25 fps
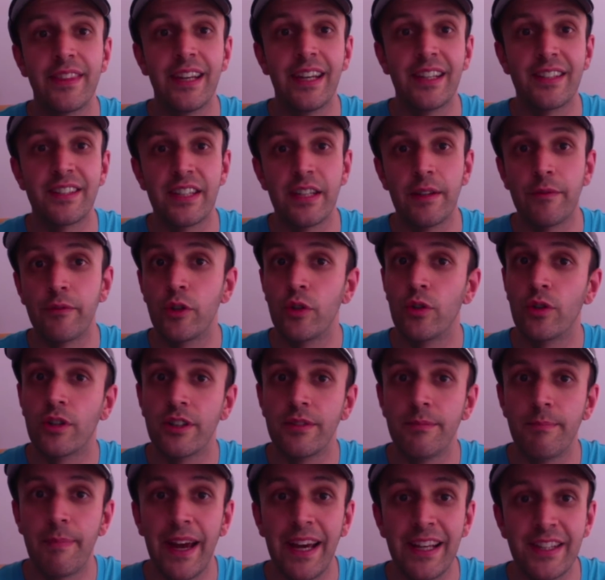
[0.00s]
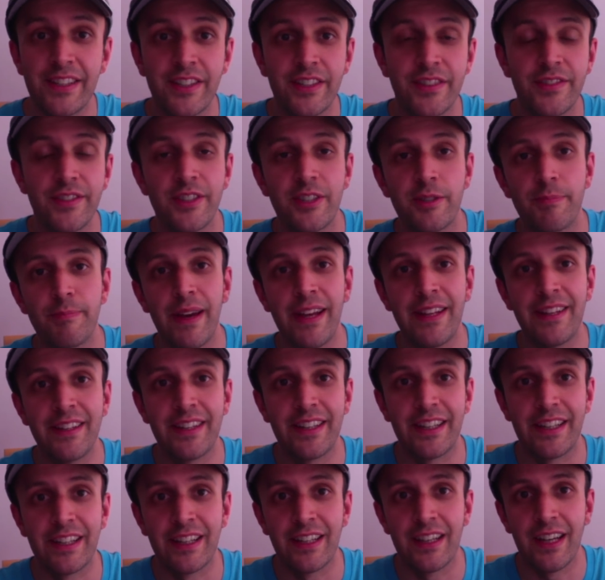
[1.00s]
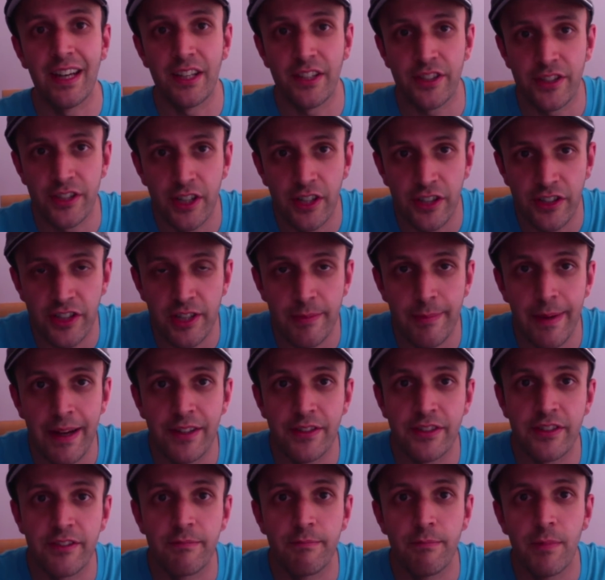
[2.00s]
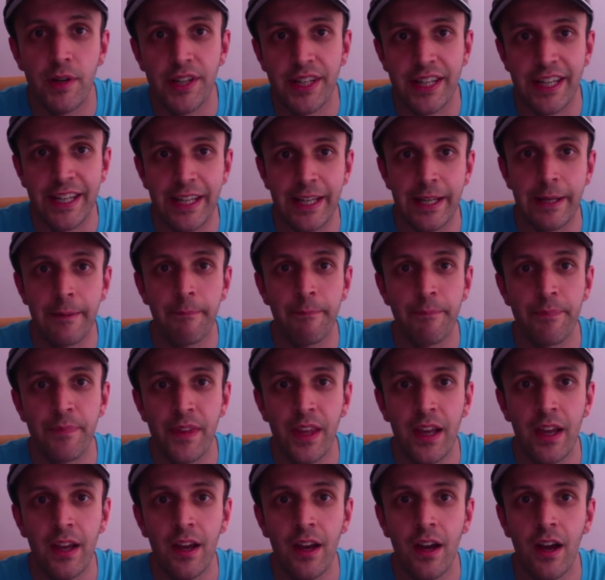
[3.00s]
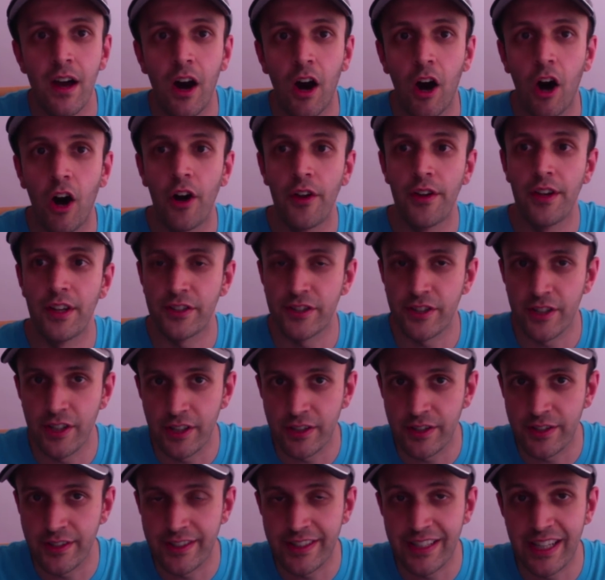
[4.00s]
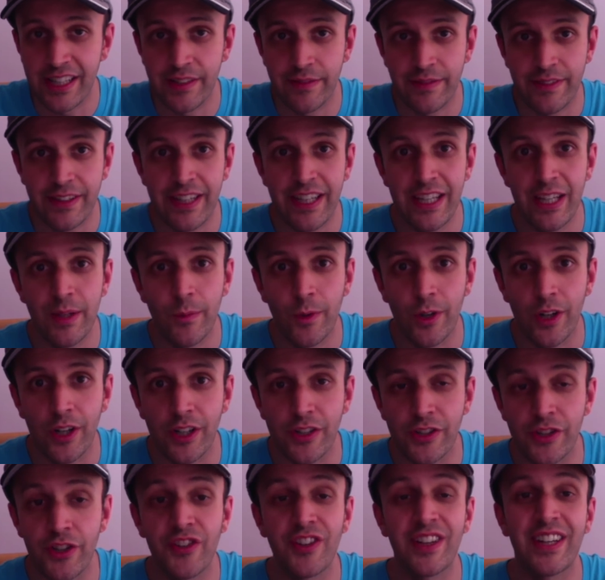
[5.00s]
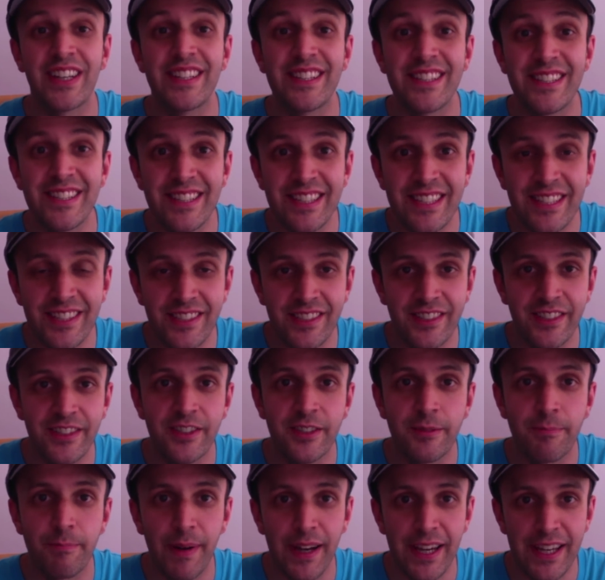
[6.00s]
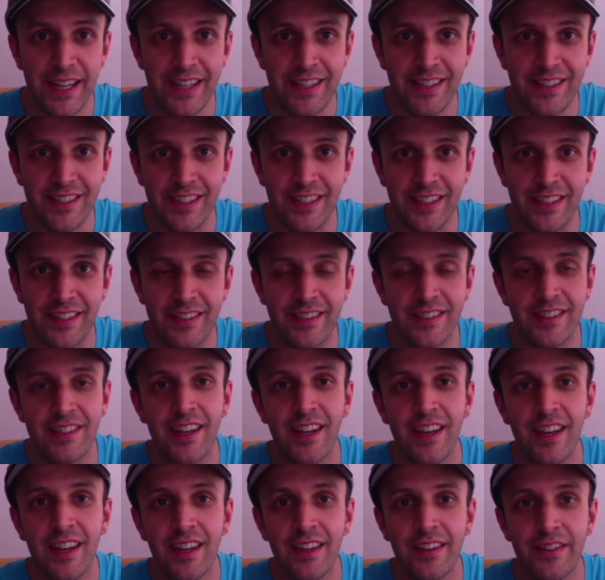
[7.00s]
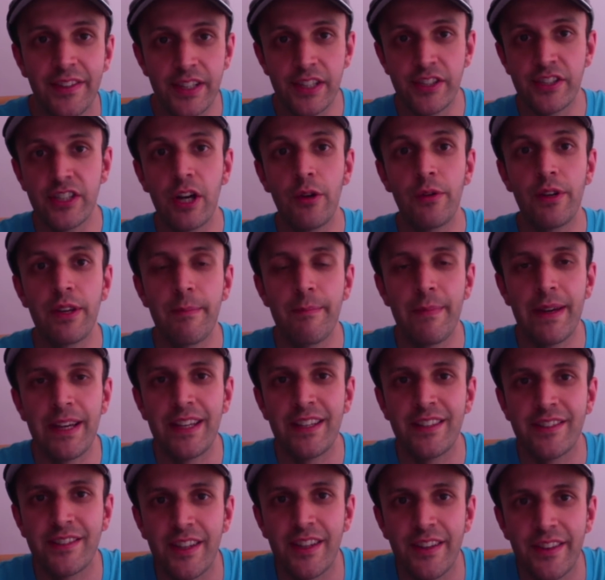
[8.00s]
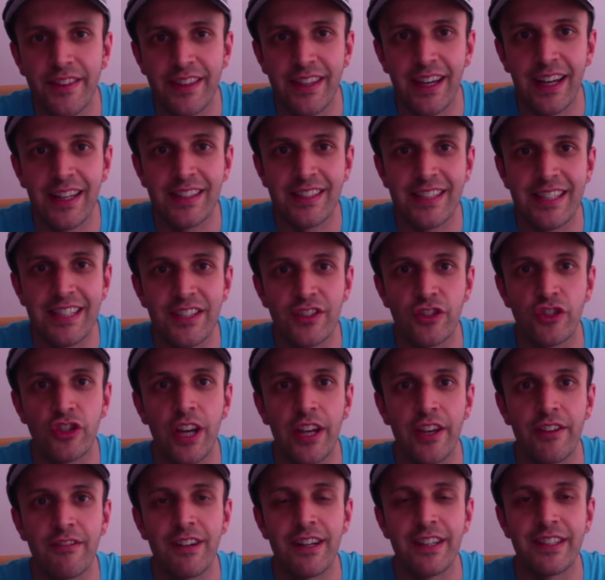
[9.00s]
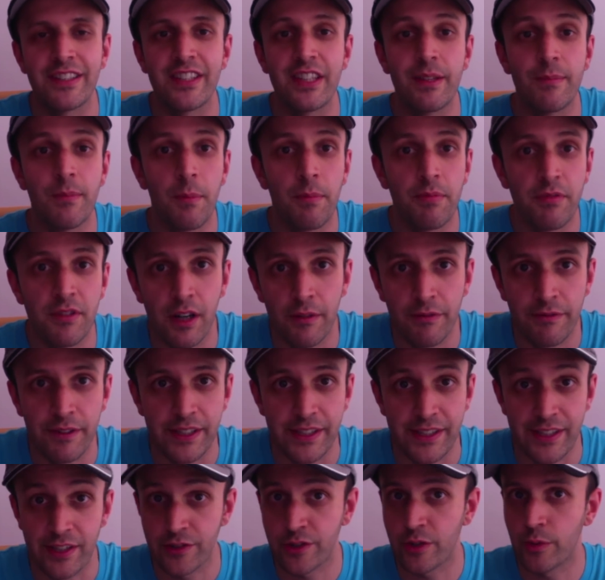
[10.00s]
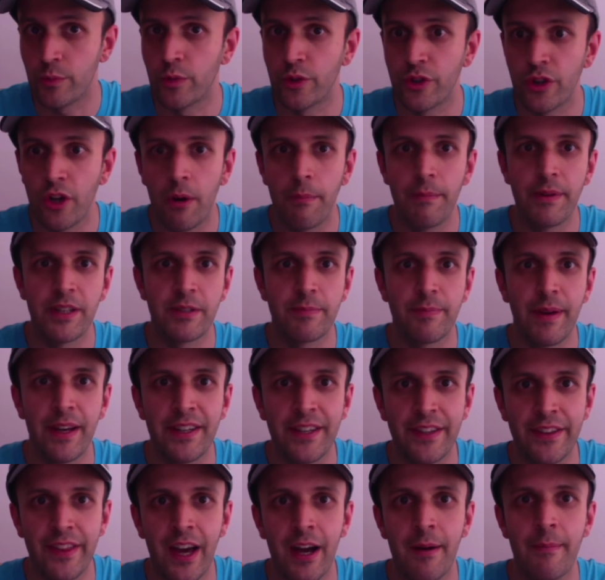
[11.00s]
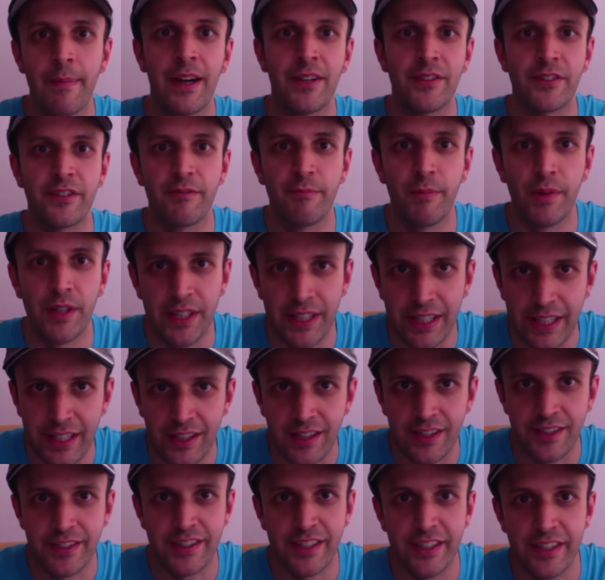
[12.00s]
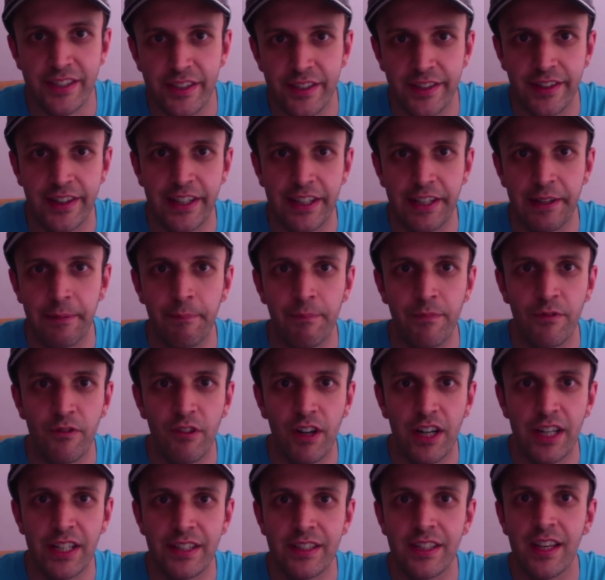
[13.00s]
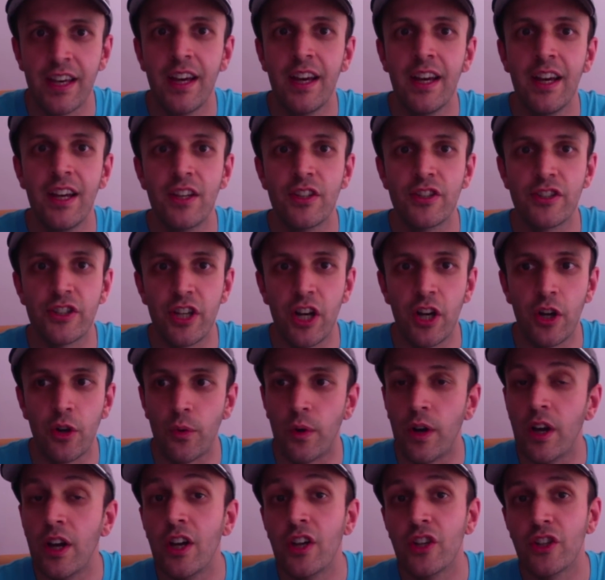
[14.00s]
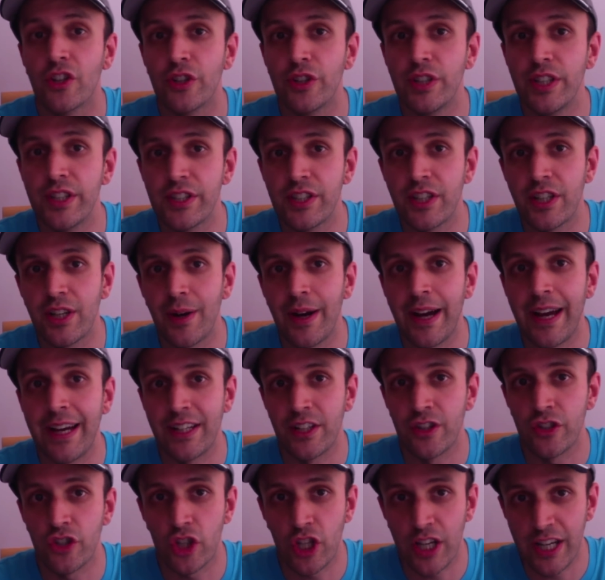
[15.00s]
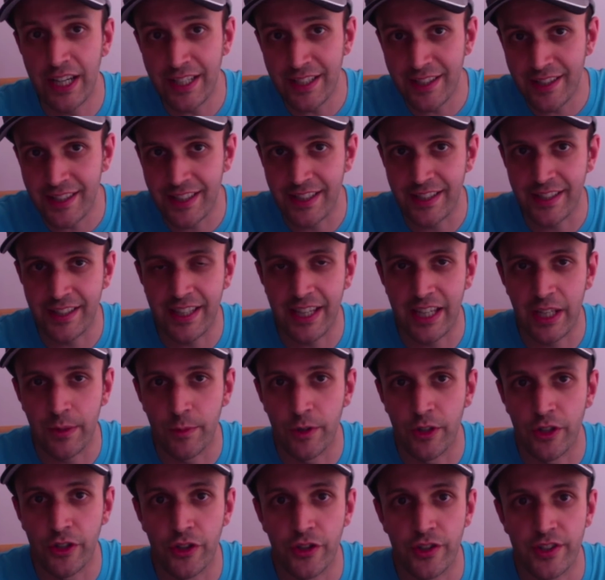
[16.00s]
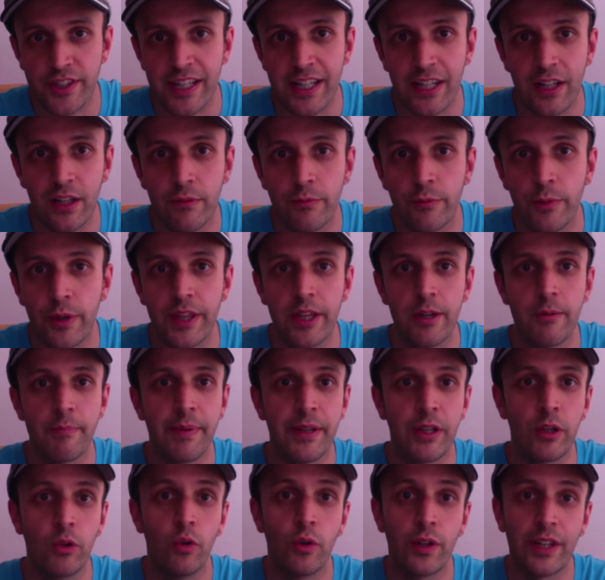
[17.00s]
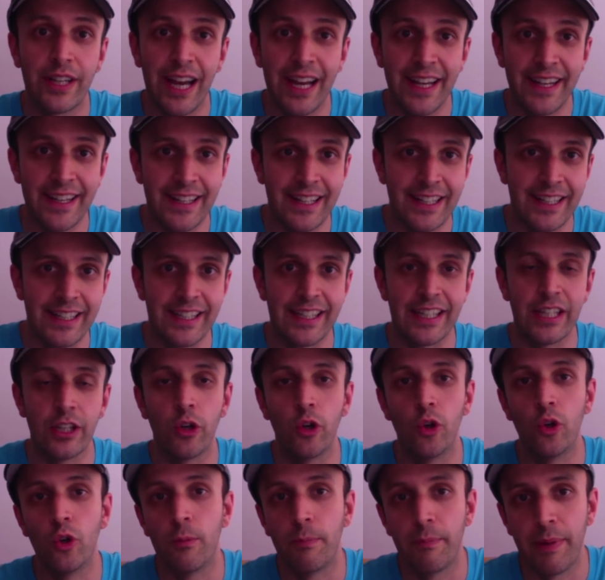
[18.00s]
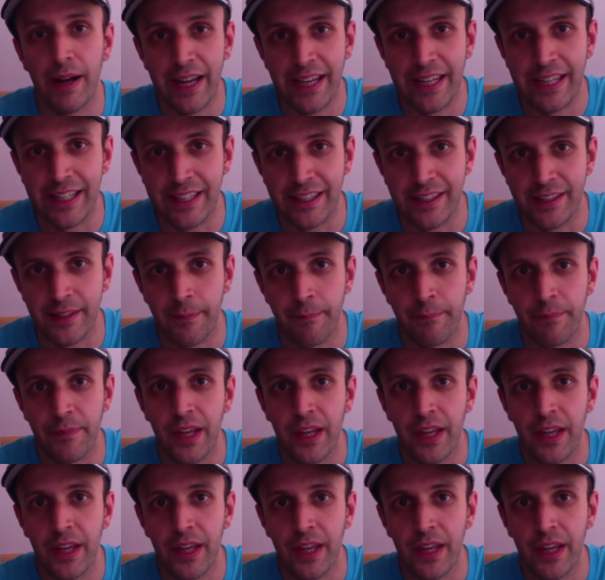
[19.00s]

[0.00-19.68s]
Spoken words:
that if your competitor is spending a certain amount of money on a certain set of keywords on a consistent basis, this only means that that is generating them a profit, else they would not be spending that amount of money consistently, right? So you need to go ahead and chase these keywords yourself, whether it be organically or paid.